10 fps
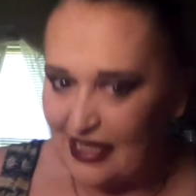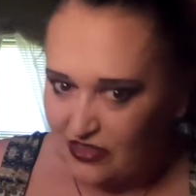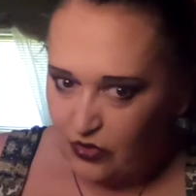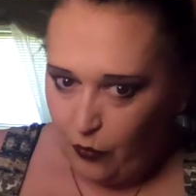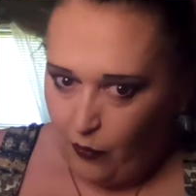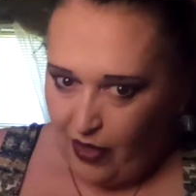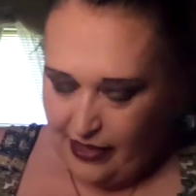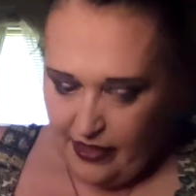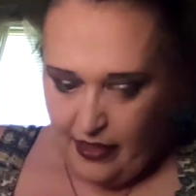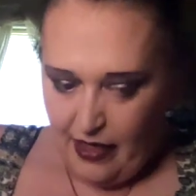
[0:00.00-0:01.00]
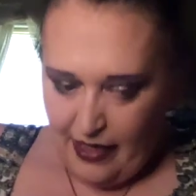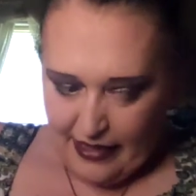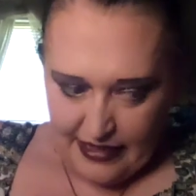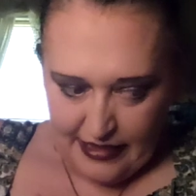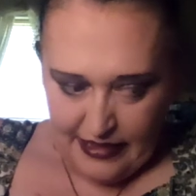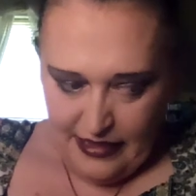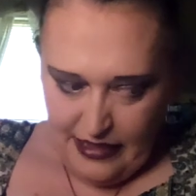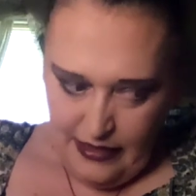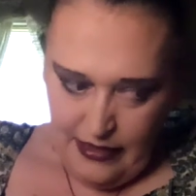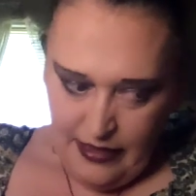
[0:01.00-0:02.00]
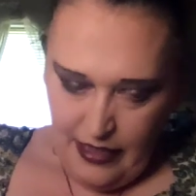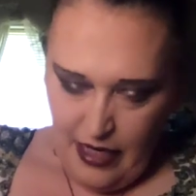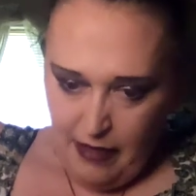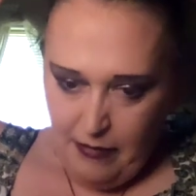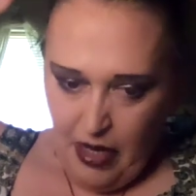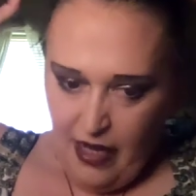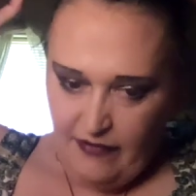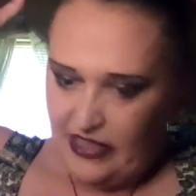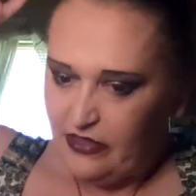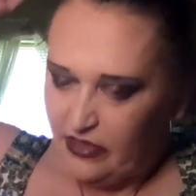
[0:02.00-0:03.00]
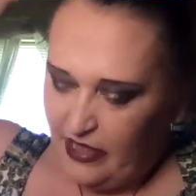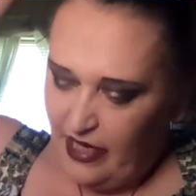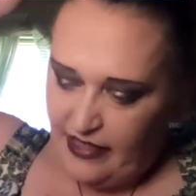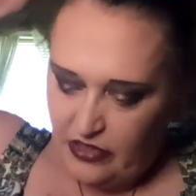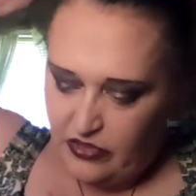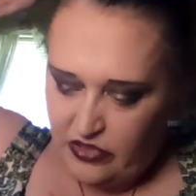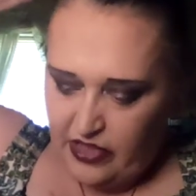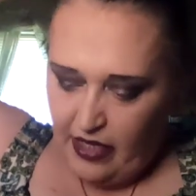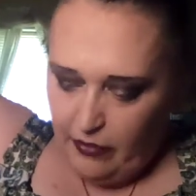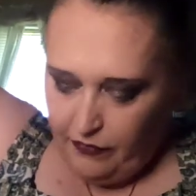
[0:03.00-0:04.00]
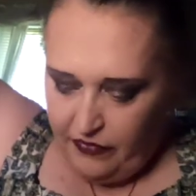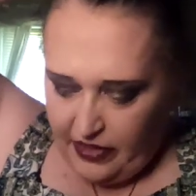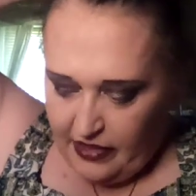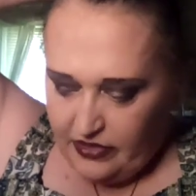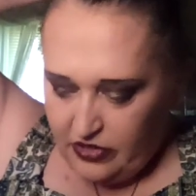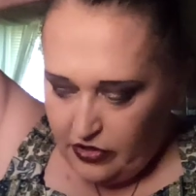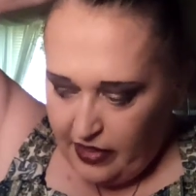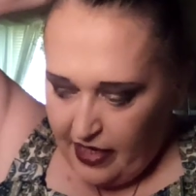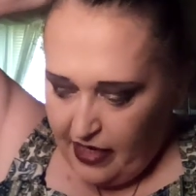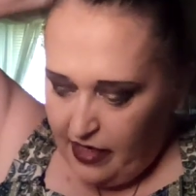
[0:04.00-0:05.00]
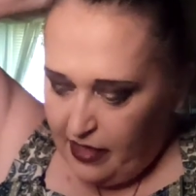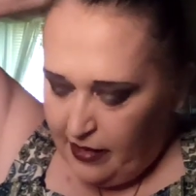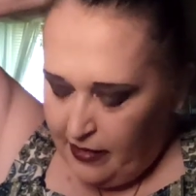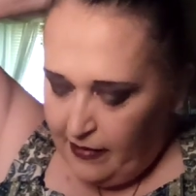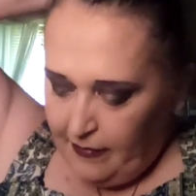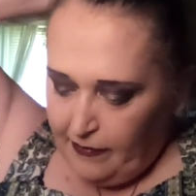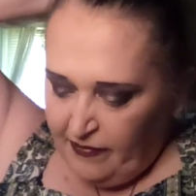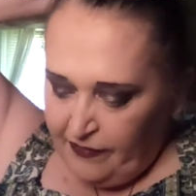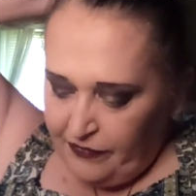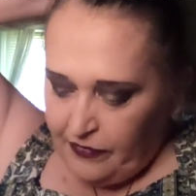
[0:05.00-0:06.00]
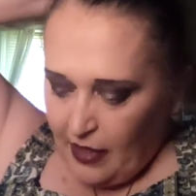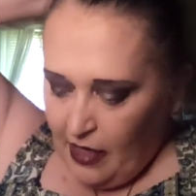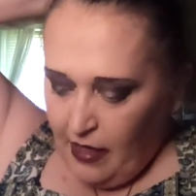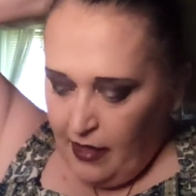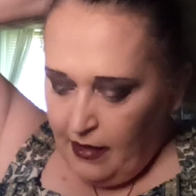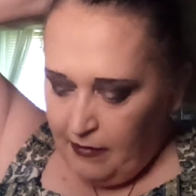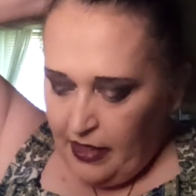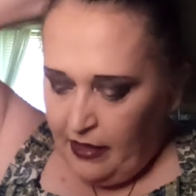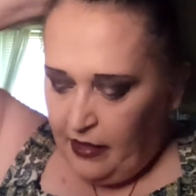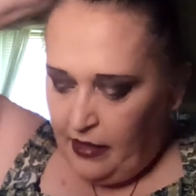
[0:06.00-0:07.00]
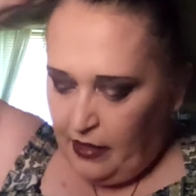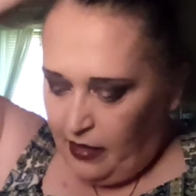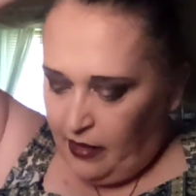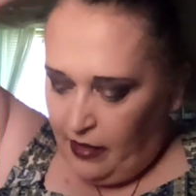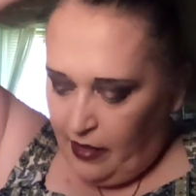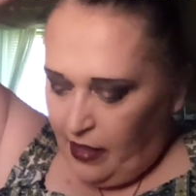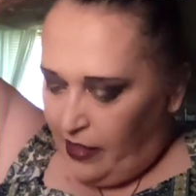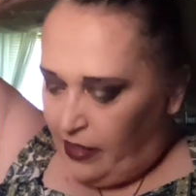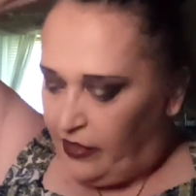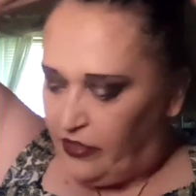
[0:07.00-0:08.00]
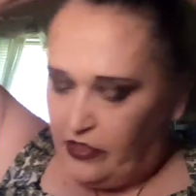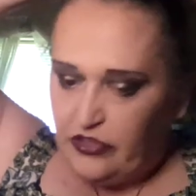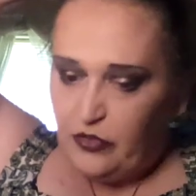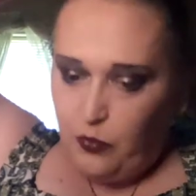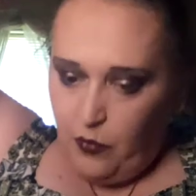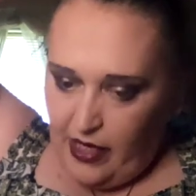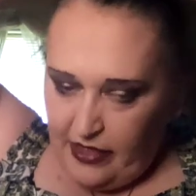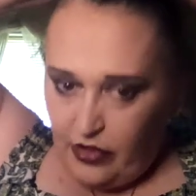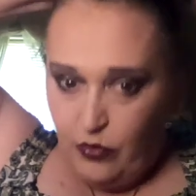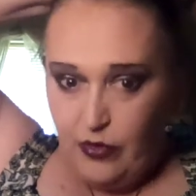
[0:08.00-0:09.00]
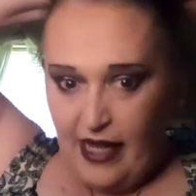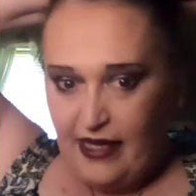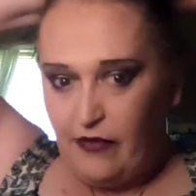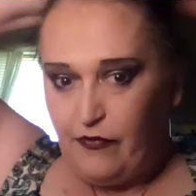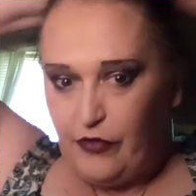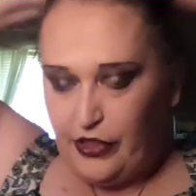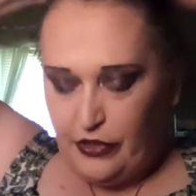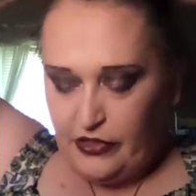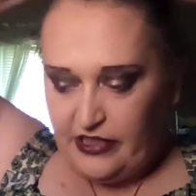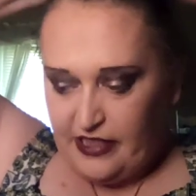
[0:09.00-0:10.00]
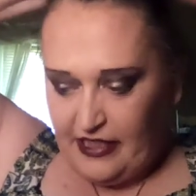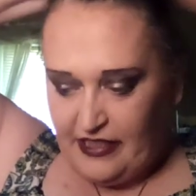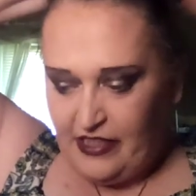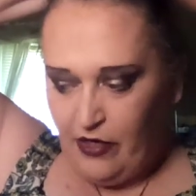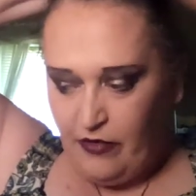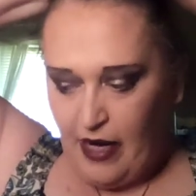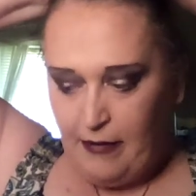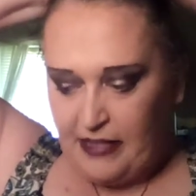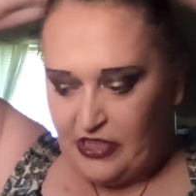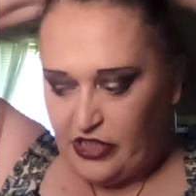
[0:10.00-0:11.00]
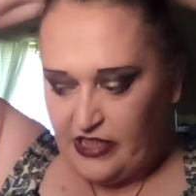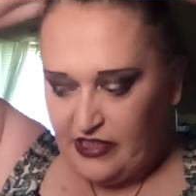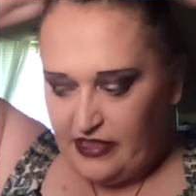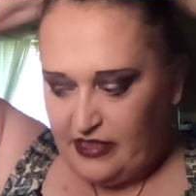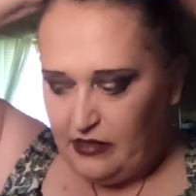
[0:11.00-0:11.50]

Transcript: that's what I did. Um, obviously I used e.l.f. yesterday. Um, use what you like for your skin tone. I mean, she's,